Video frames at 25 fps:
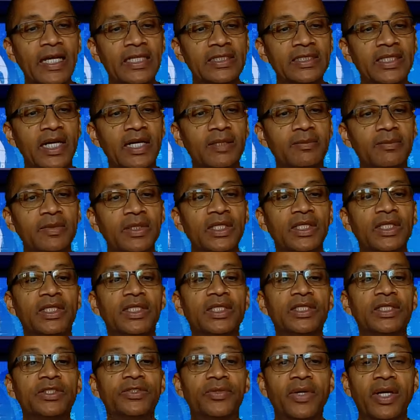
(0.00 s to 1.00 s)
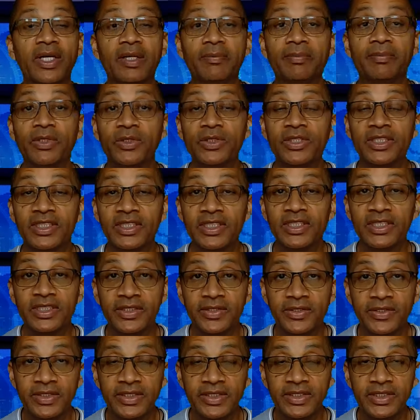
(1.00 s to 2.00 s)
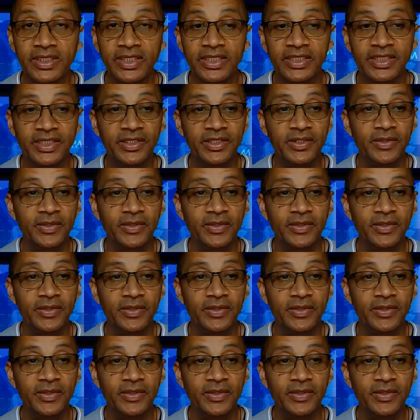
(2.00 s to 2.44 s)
Next up, drug abuse is a serious